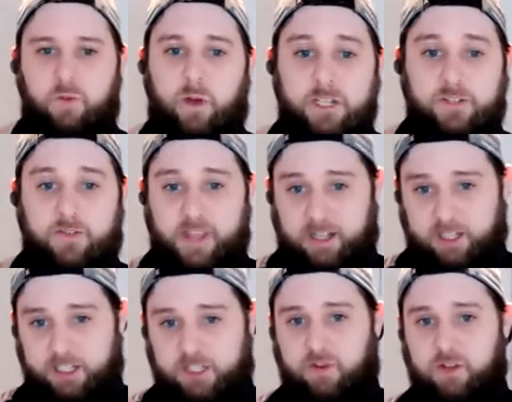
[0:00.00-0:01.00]
One is for that
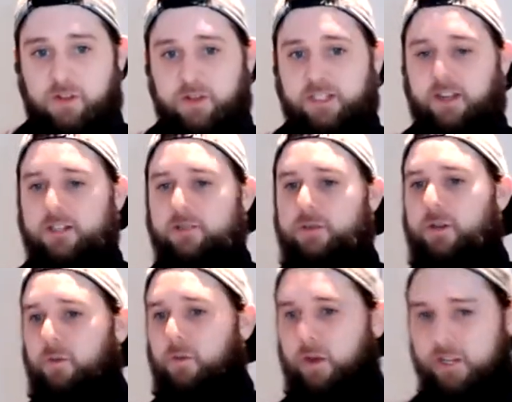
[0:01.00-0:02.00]
list view that we talked
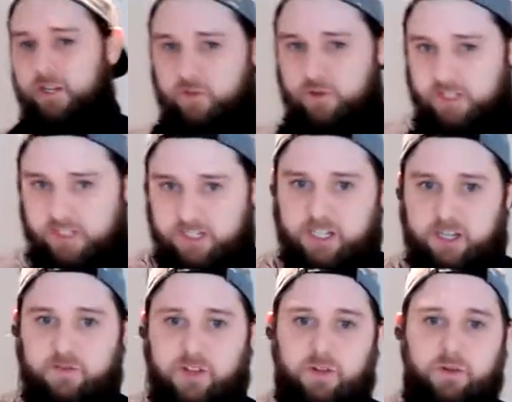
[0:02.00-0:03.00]
about, one is for the
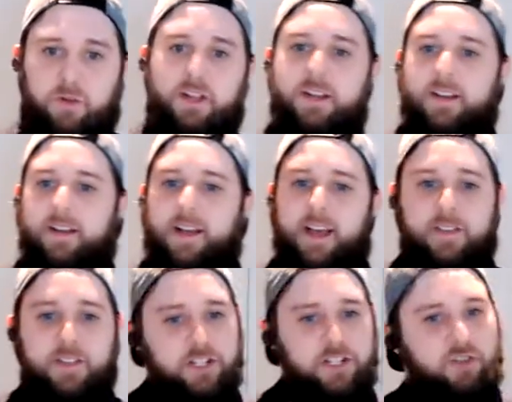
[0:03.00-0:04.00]
detail view,
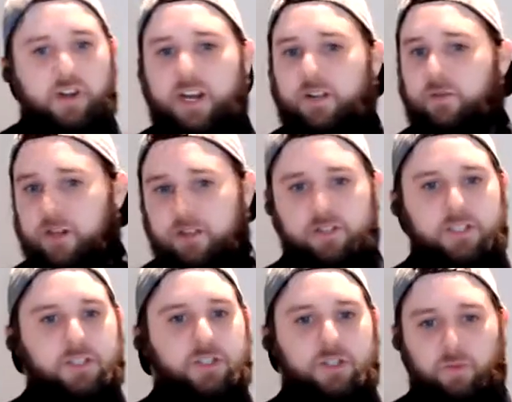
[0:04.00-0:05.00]
and then just creating one of those
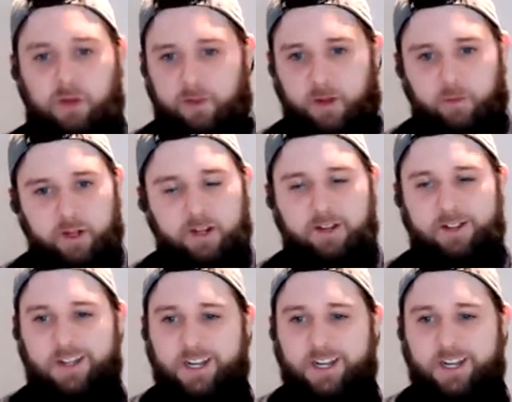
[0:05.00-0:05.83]
issues one by one.